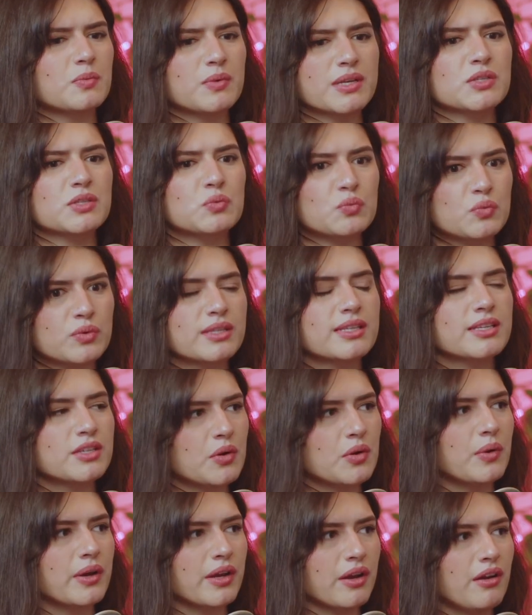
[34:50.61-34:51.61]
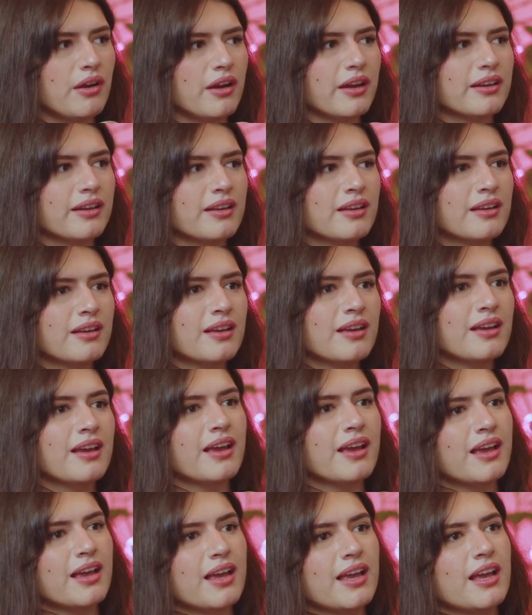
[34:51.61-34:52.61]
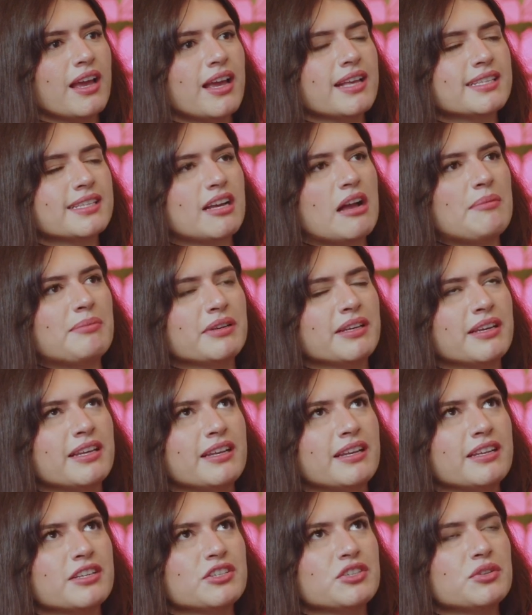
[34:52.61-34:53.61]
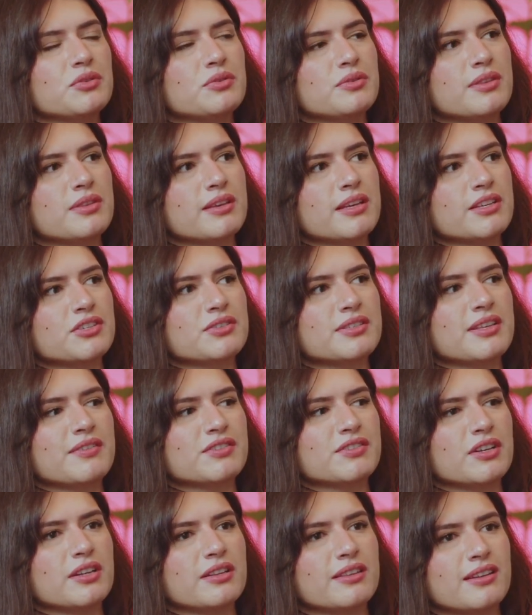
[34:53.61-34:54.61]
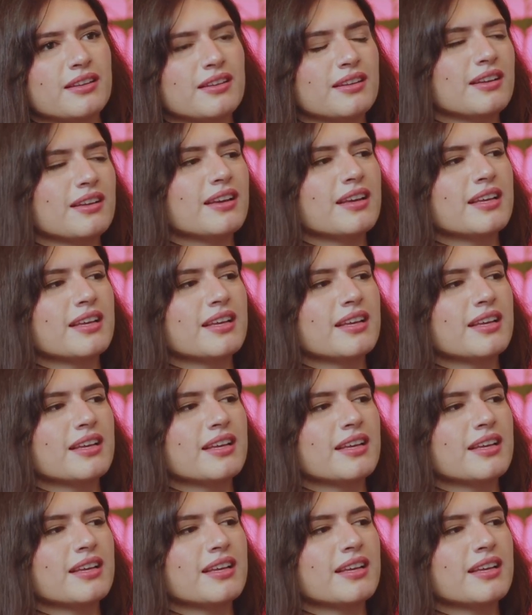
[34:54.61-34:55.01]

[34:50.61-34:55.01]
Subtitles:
What is really going on? It's a complicated issue. The issues have started. Da, da, da.